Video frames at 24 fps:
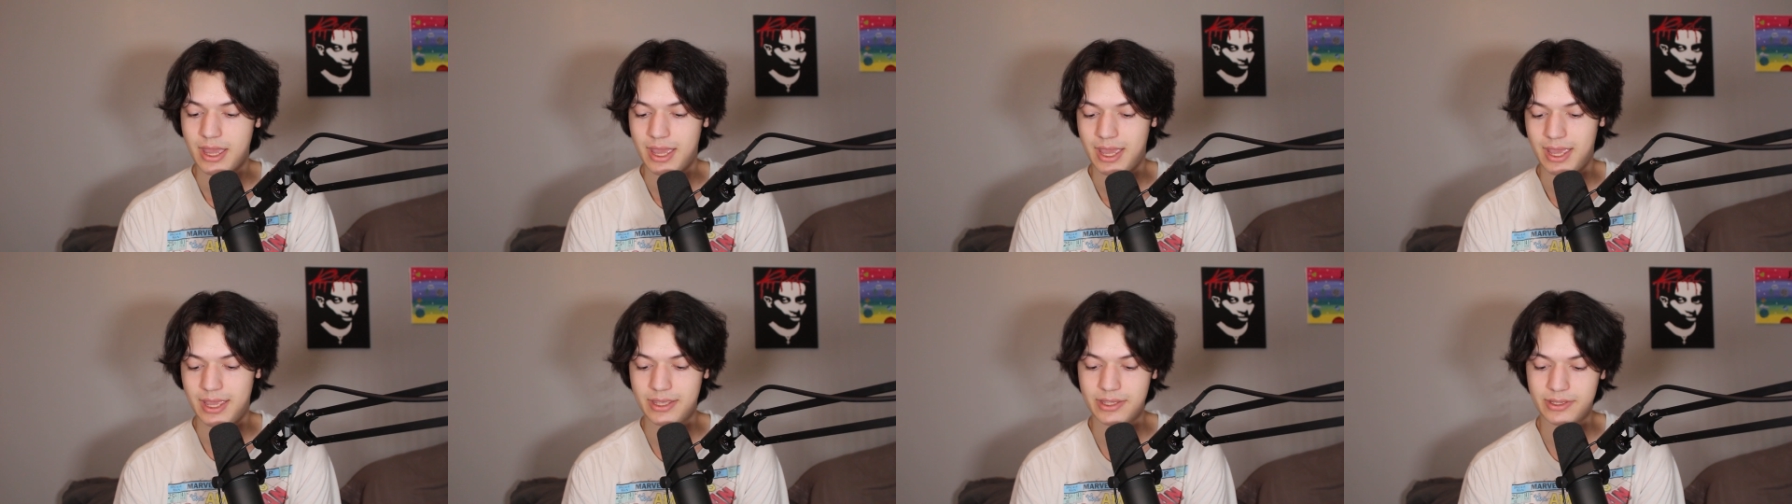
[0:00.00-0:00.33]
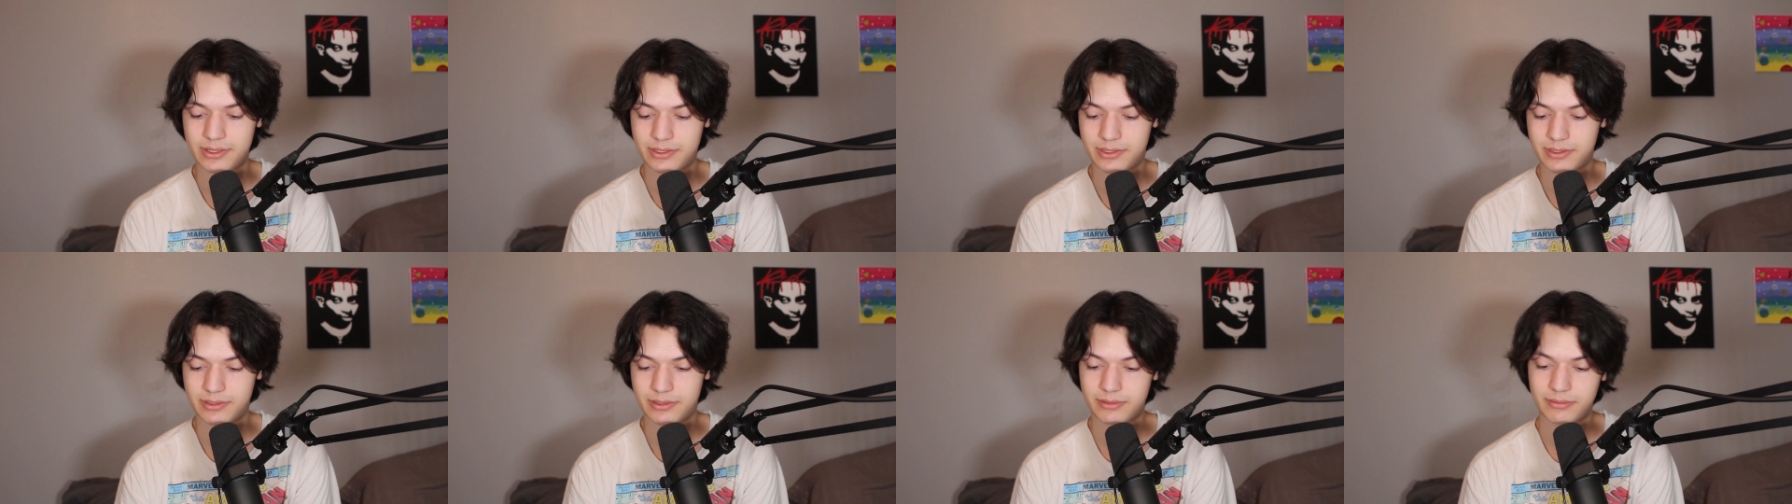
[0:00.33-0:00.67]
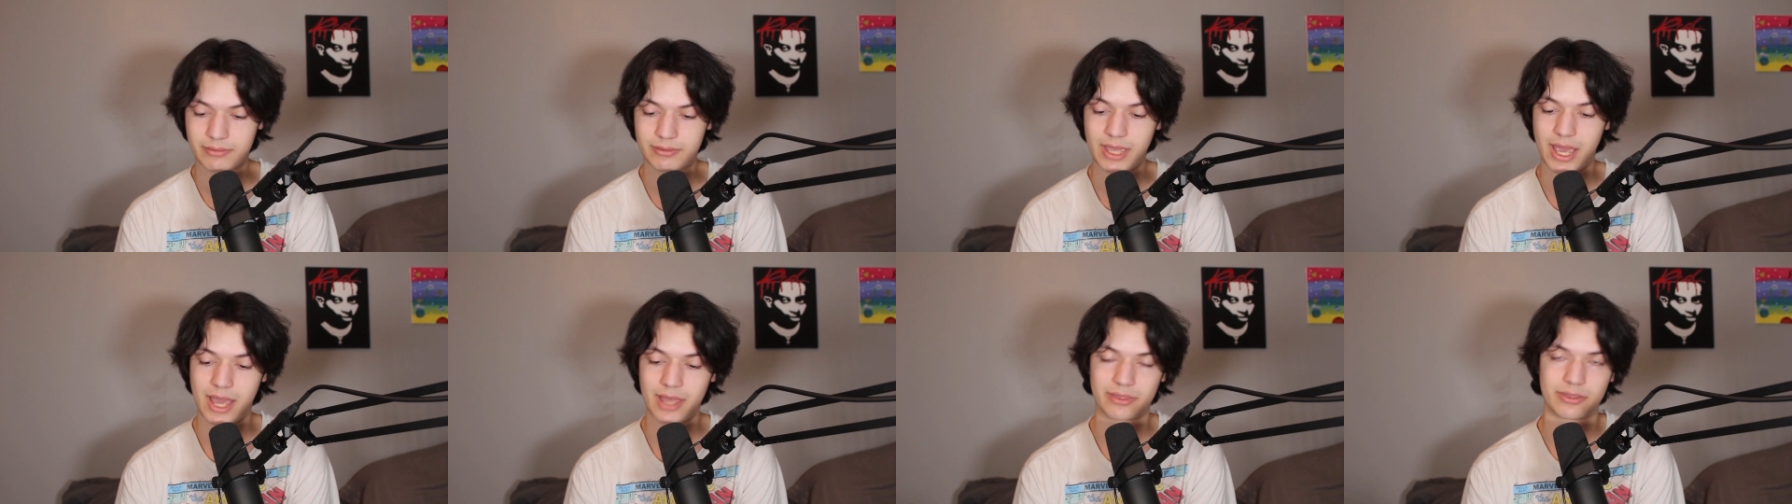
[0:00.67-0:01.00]
is
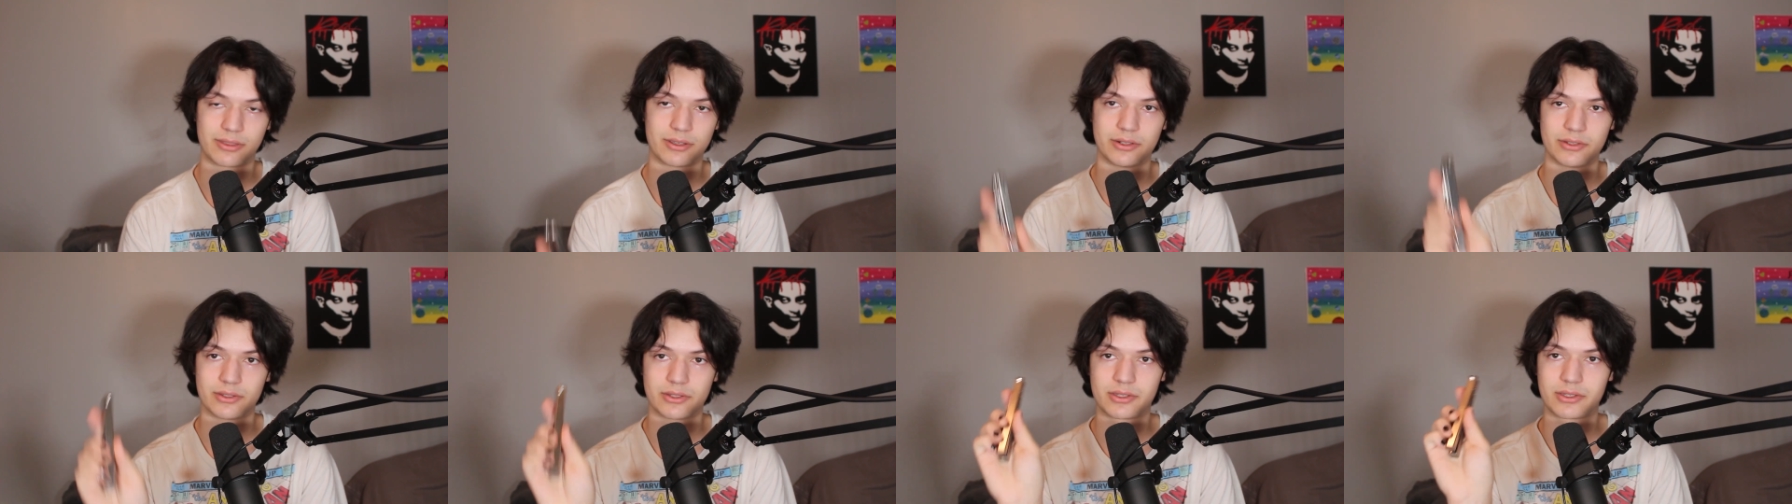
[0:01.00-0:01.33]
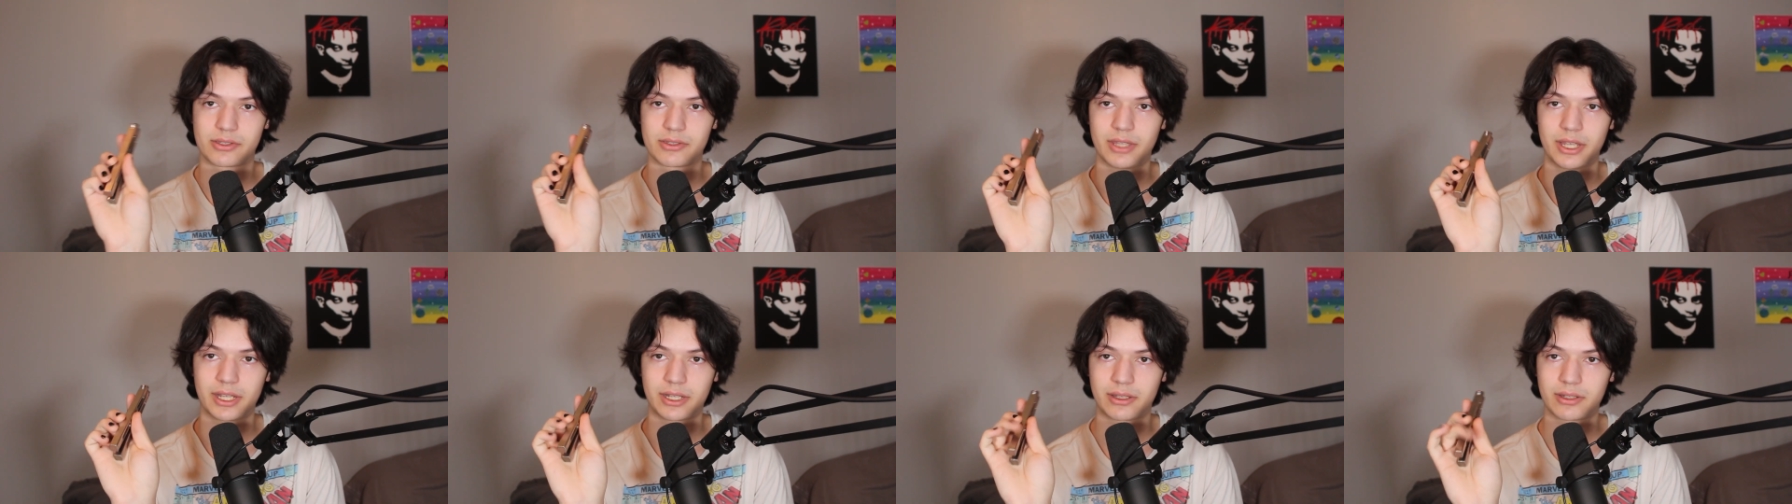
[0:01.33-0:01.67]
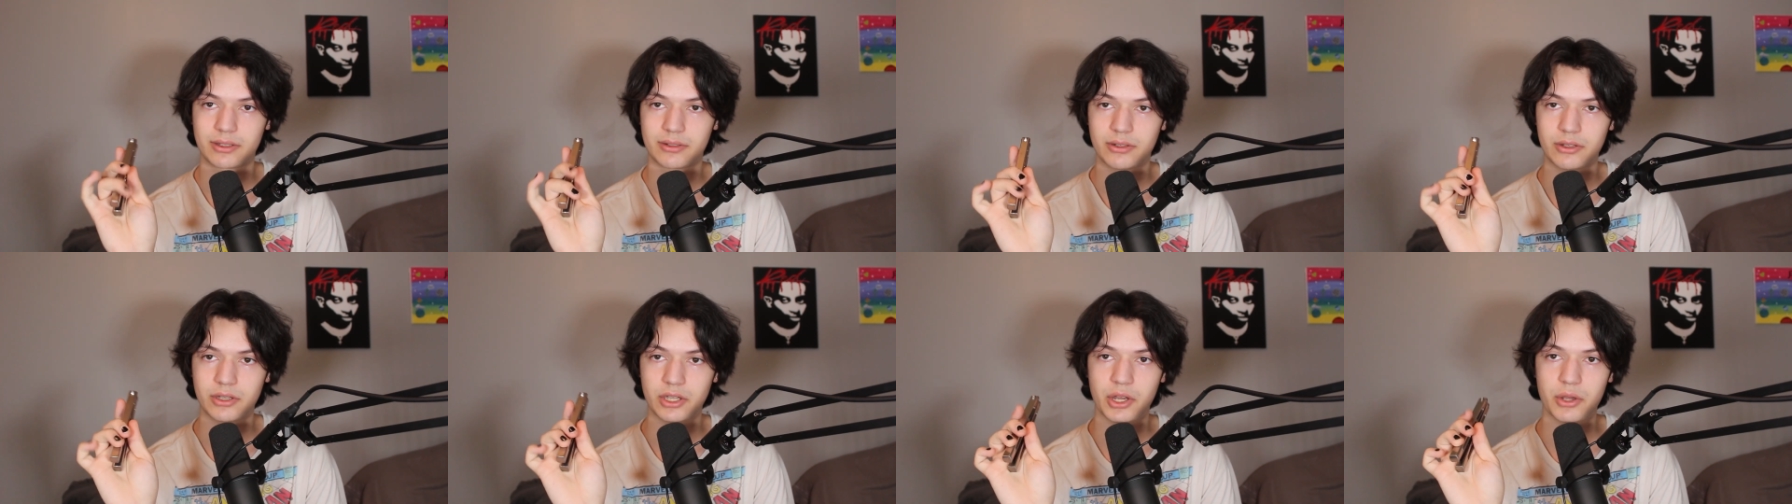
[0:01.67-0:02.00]
that there's
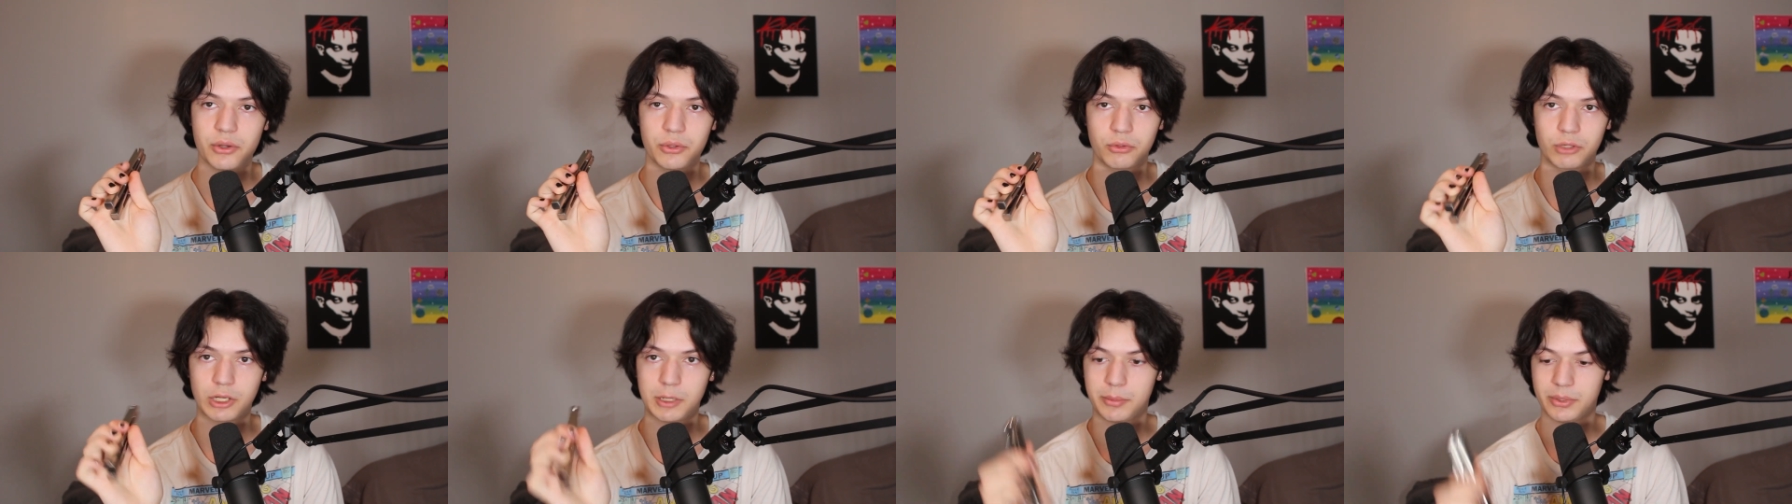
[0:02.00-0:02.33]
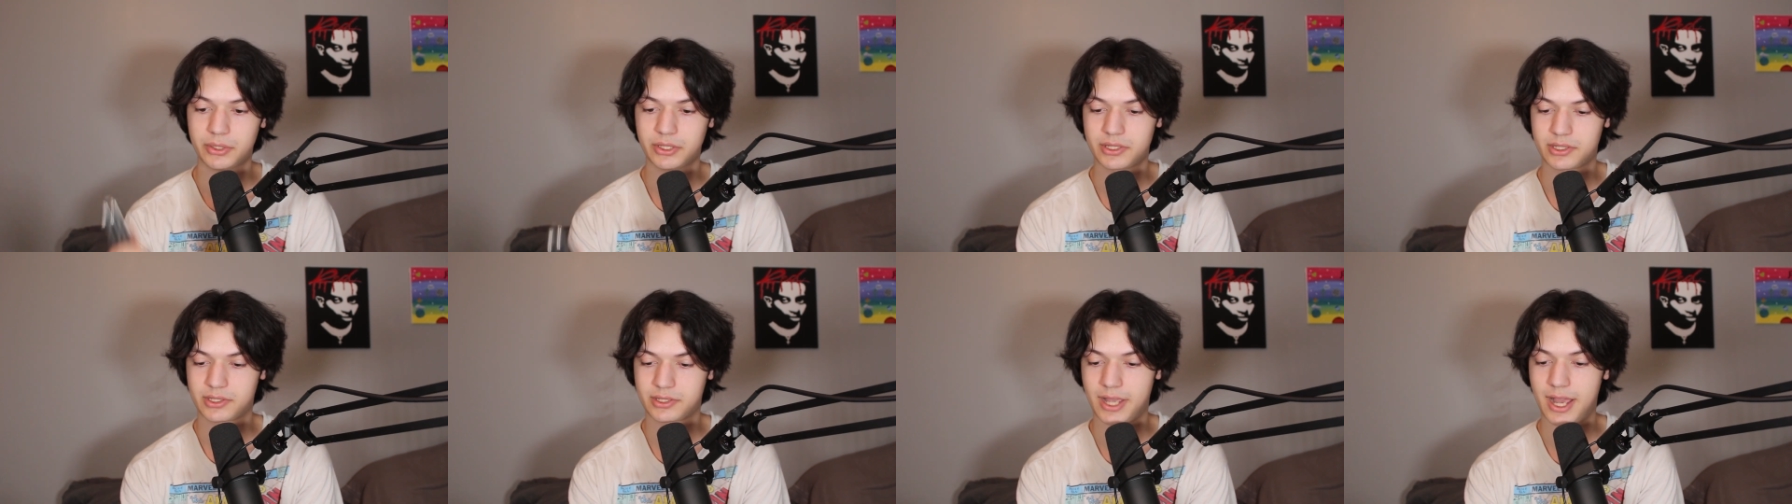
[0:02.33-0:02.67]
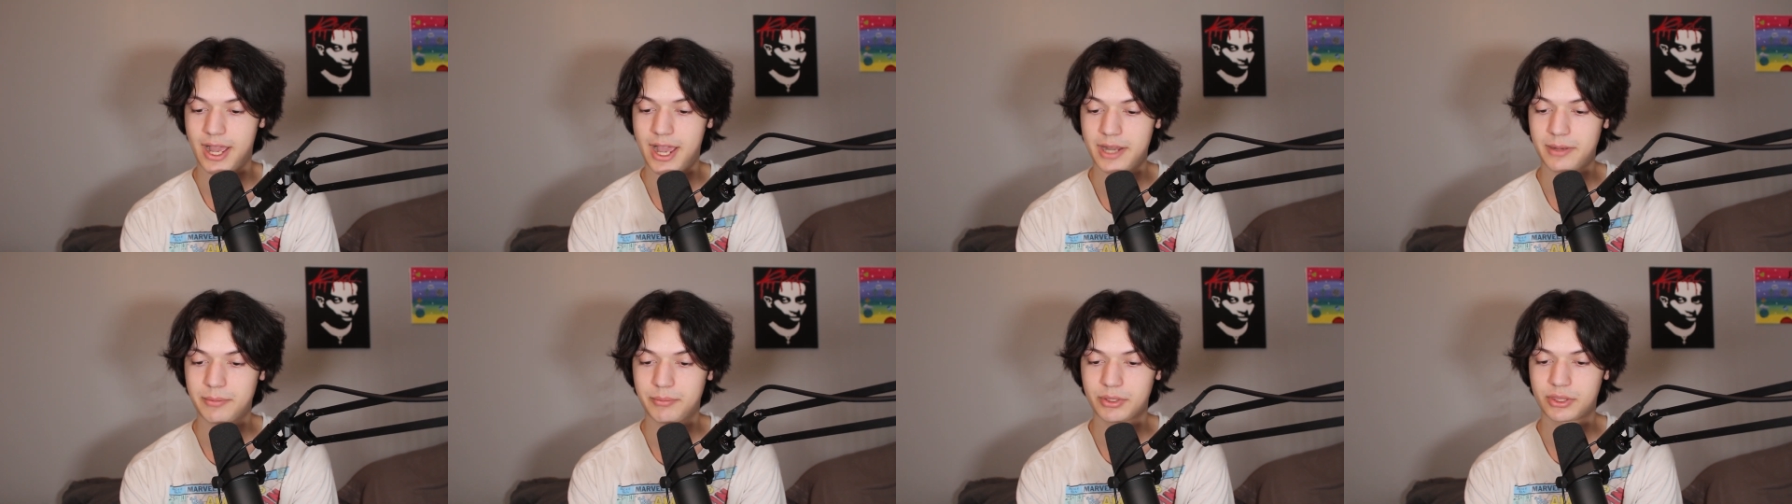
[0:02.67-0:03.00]
like no grip on the
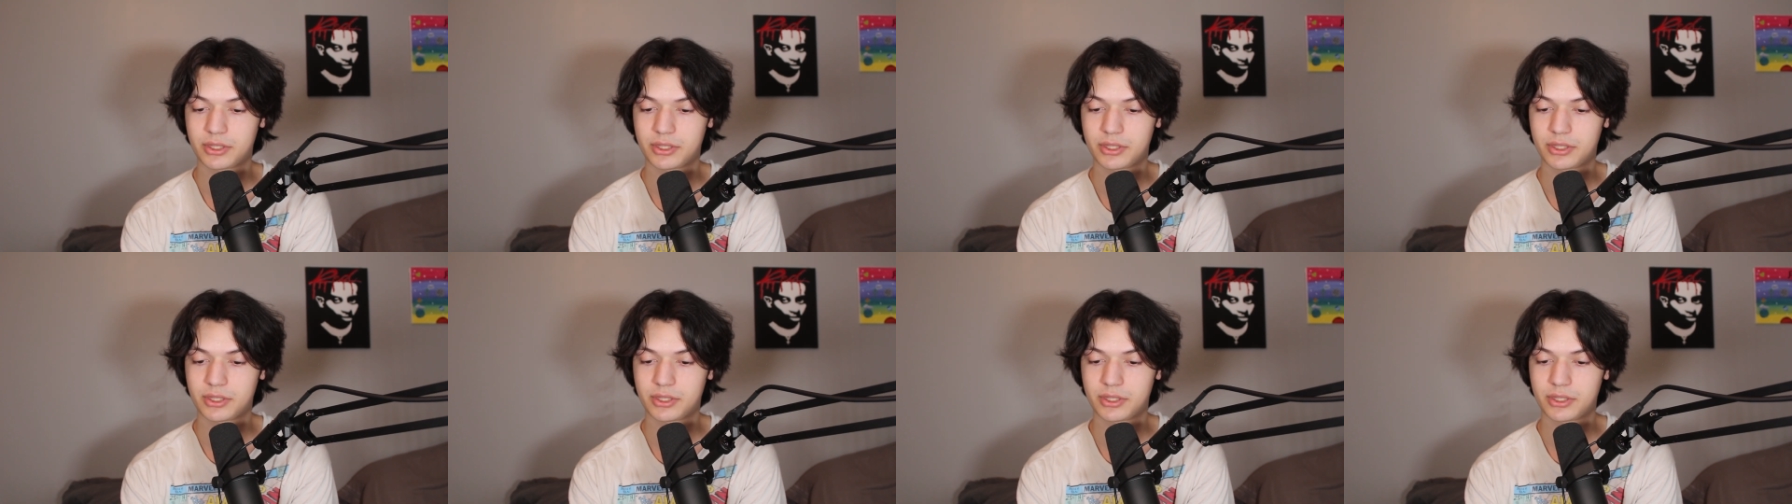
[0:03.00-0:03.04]
side,